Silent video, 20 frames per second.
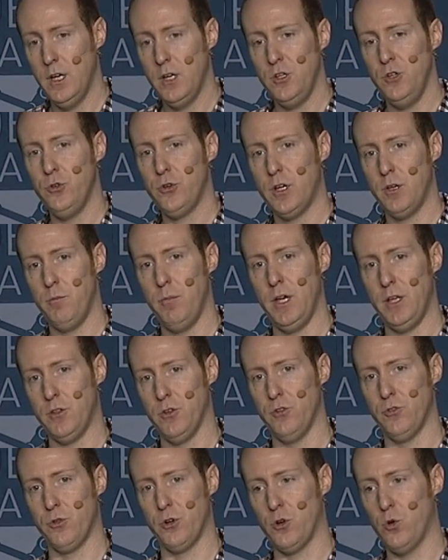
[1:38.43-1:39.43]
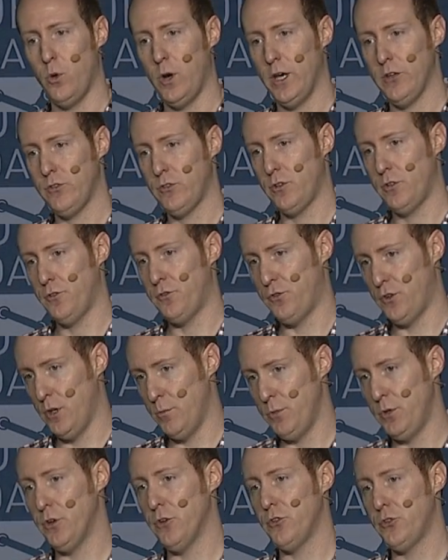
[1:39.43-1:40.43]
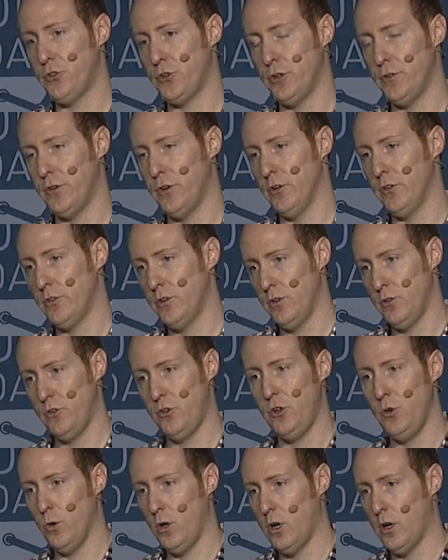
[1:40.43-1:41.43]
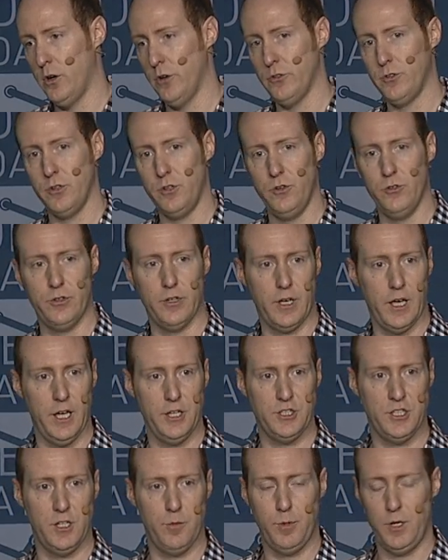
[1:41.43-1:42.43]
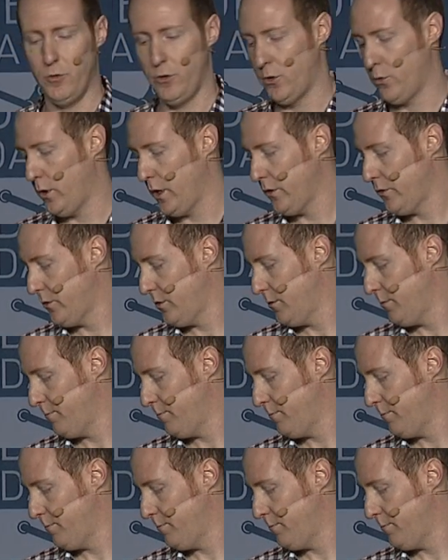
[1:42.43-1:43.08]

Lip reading: you can make those requests from your servers to ours using HTTP requests.